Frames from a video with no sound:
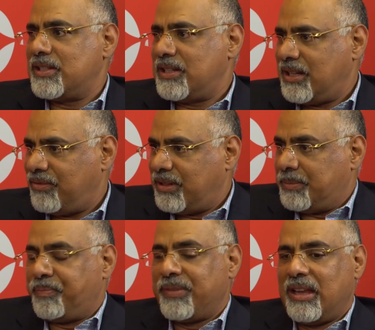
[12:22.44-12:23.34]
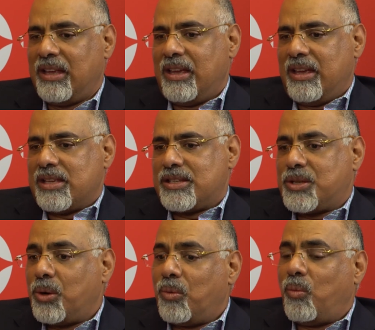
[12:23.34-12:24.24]
or a consulting firm.
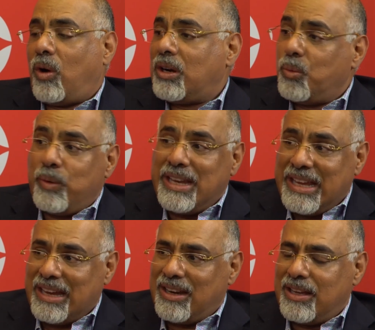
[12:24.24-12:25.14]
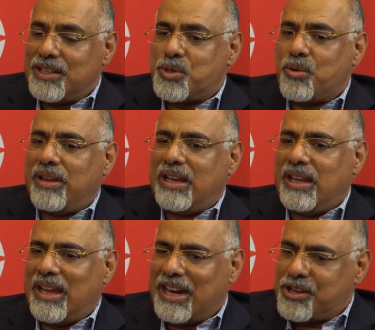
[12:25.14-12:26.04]
So what we need is to
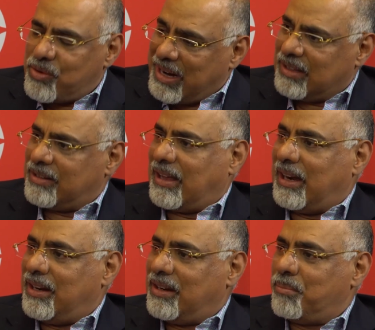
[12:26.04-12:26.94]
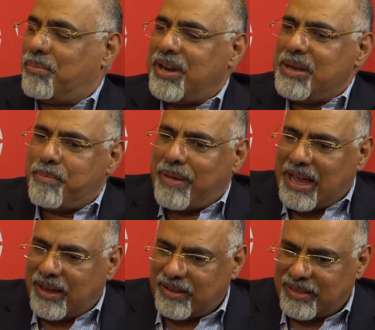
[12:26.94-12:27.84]
really attract the talent, bring
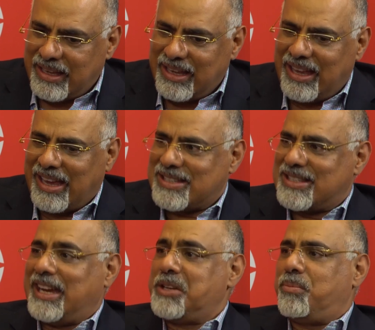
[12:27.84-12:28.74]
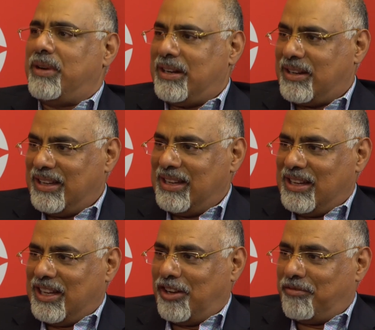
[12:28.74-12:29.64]
back the excitement
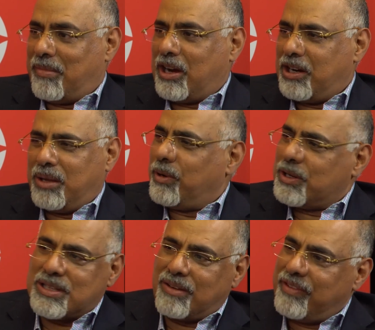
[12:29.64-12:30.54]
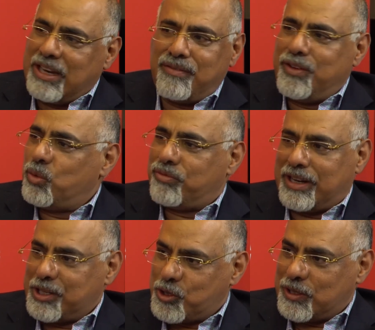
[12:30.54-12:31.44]
of marketing, because there are very few
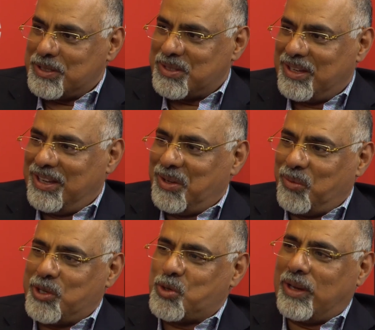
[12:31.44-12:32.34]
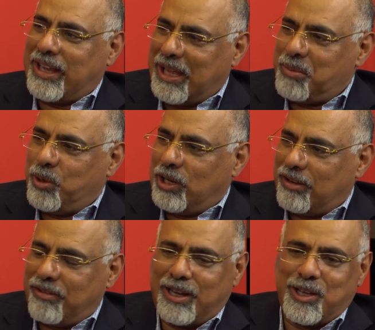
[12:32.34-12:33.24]
functions which will help you
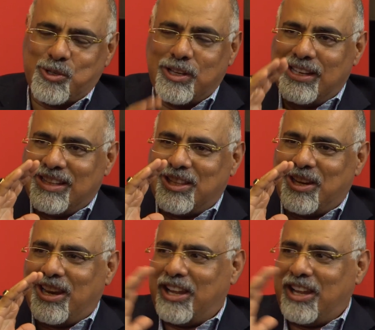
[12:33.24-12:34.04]
leverage the